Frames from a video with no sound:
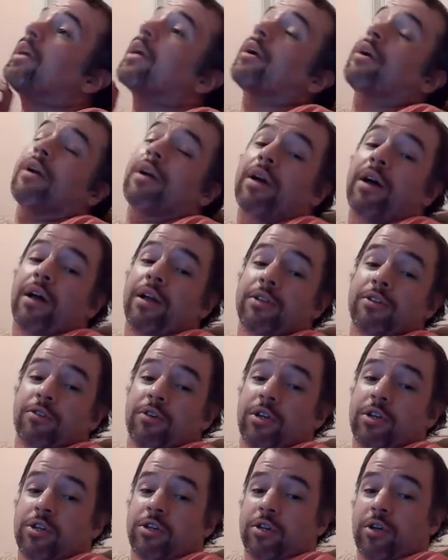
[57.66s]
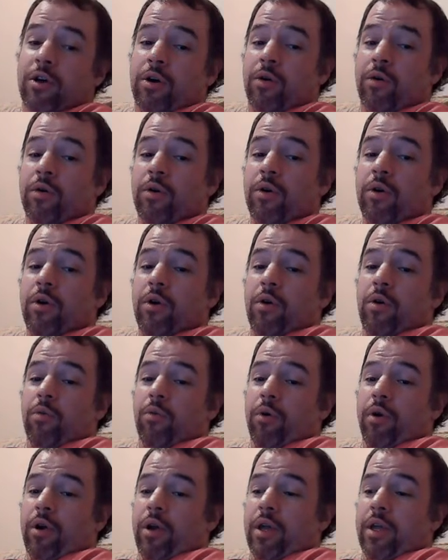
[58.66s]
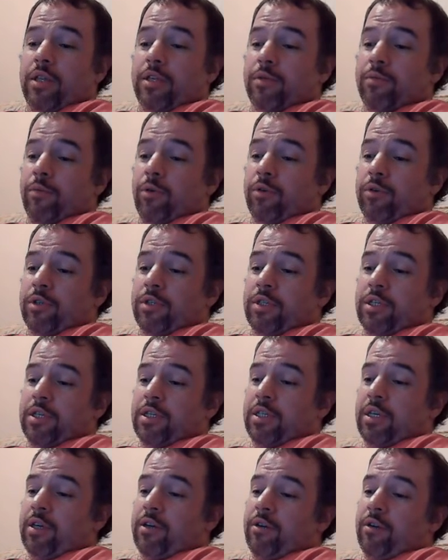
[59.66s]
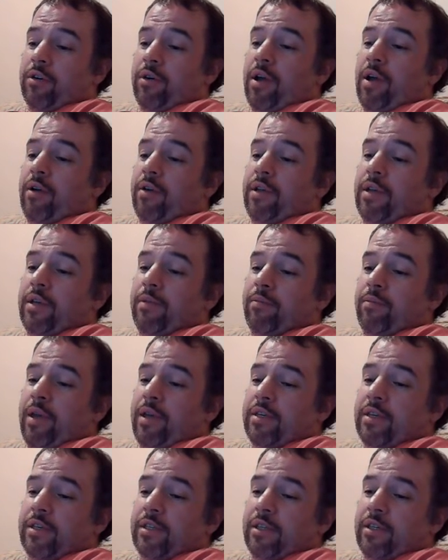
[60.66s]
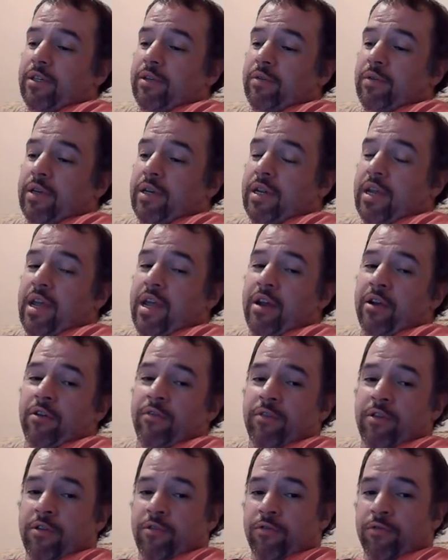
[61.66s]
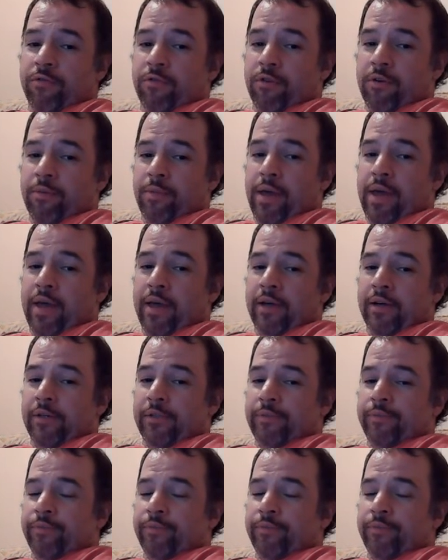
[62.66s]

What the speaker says: Eric Andre Show, where it's mostly centered around him basically doing an interview format,